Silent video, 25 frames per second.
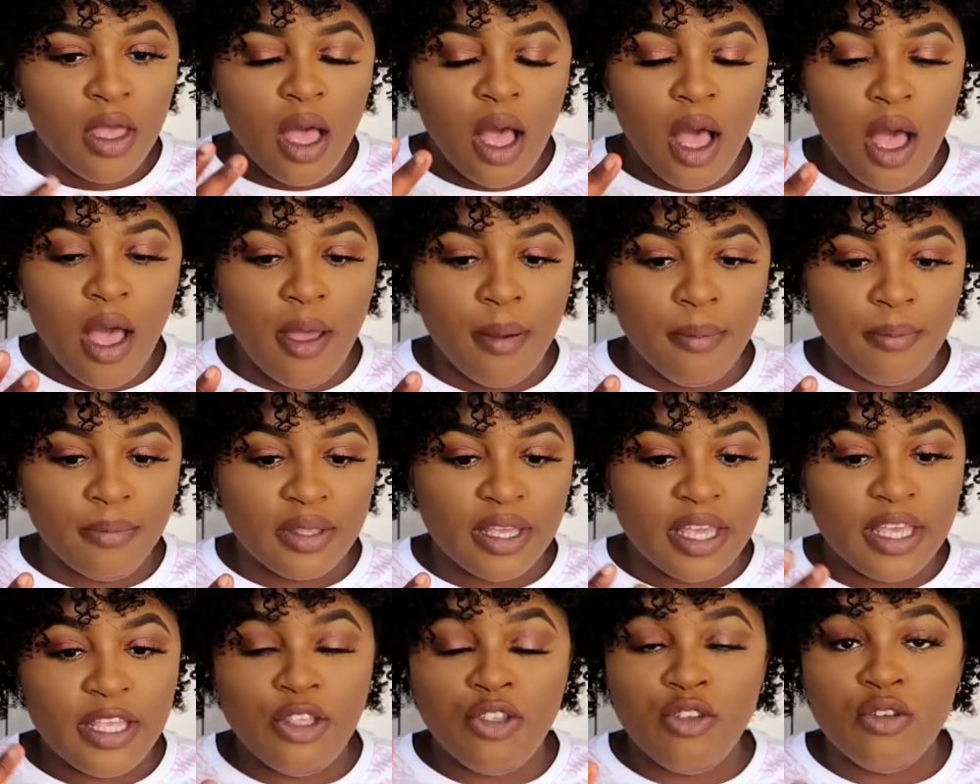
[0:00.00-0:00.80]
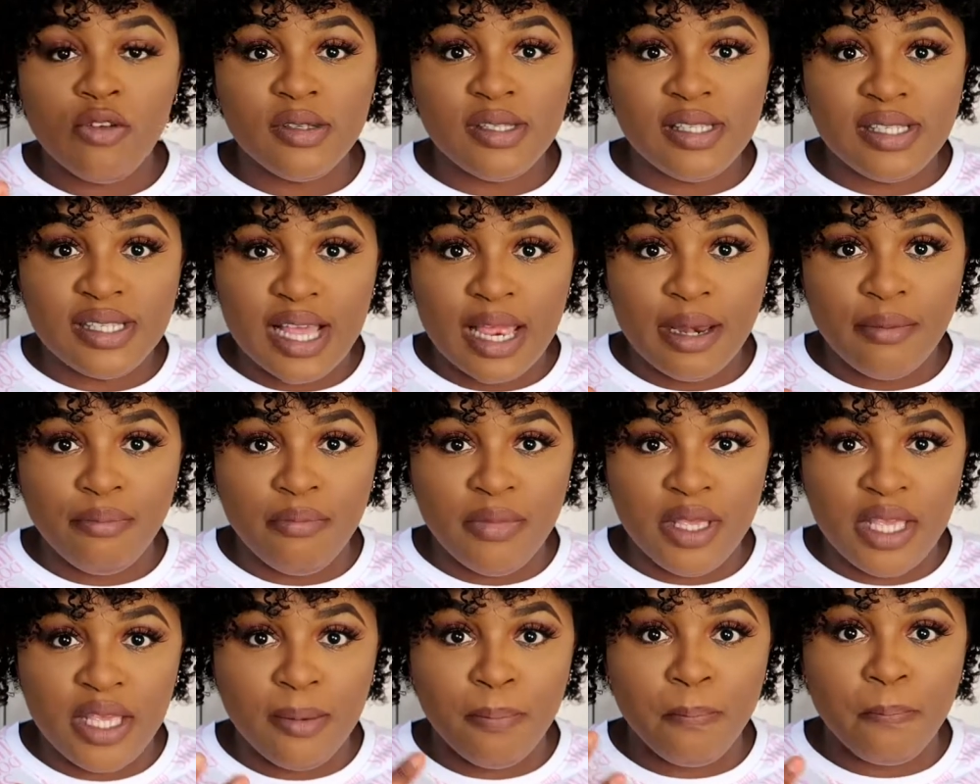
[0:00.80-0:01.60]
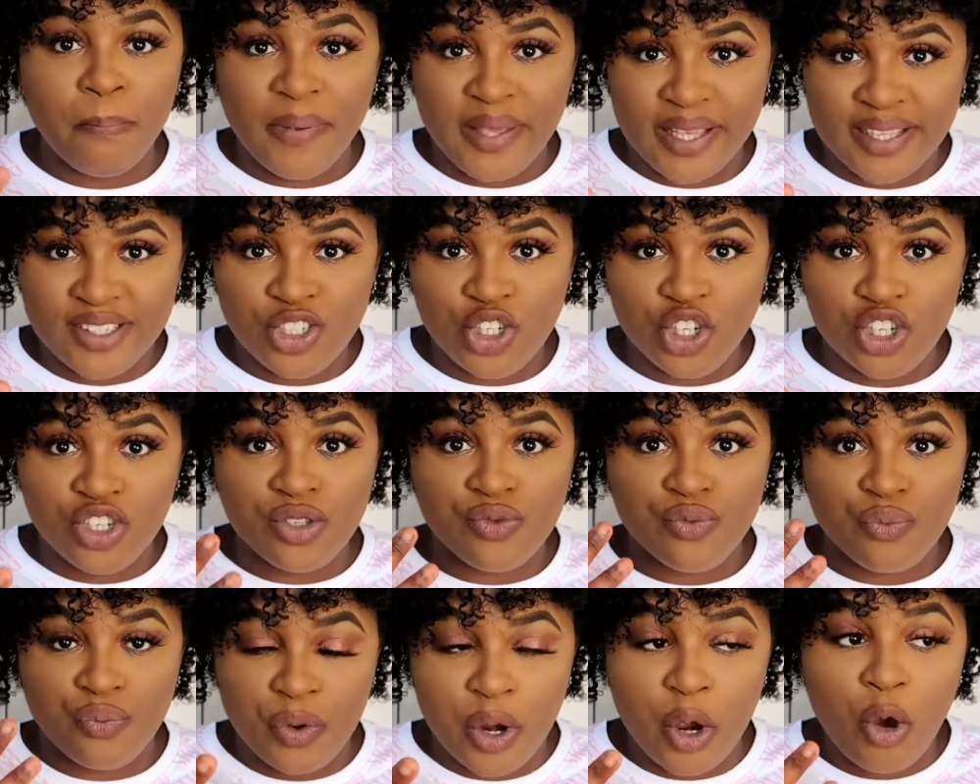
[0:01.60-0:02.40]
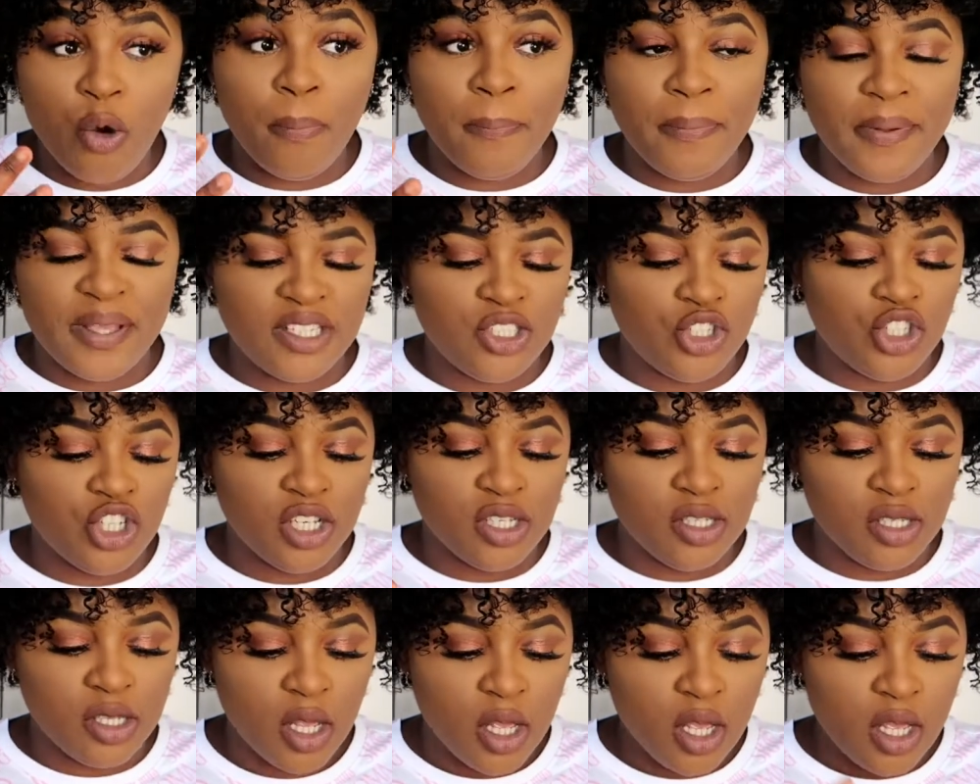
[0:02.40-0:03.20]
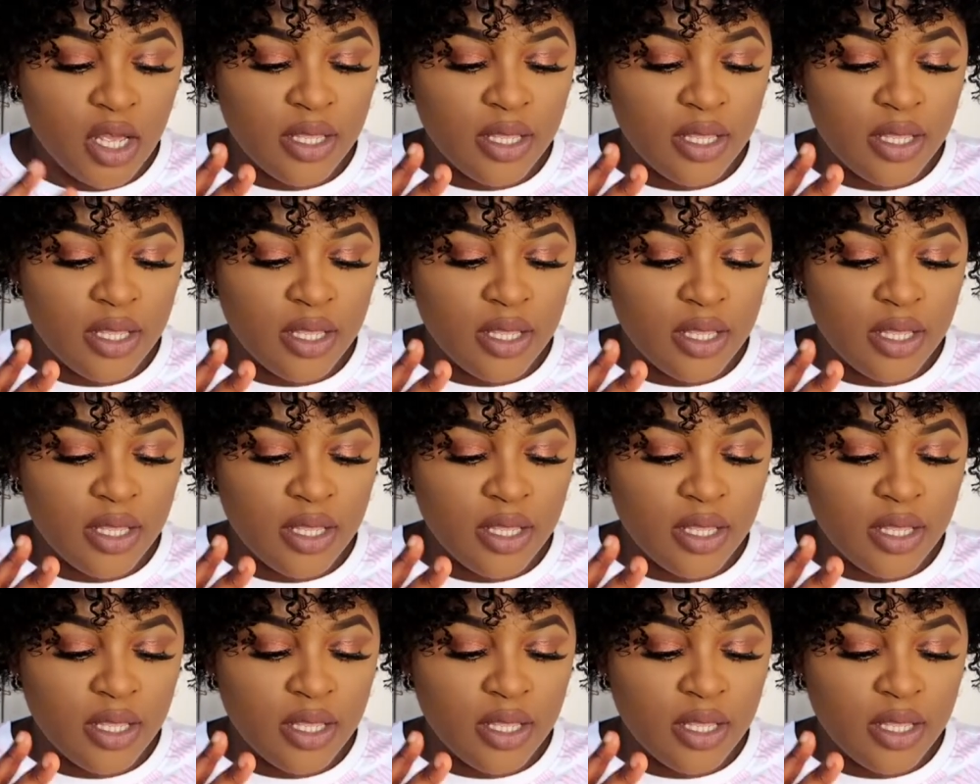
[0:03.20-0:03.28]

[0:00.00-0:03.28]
Um, can you send me pictures, real pictures?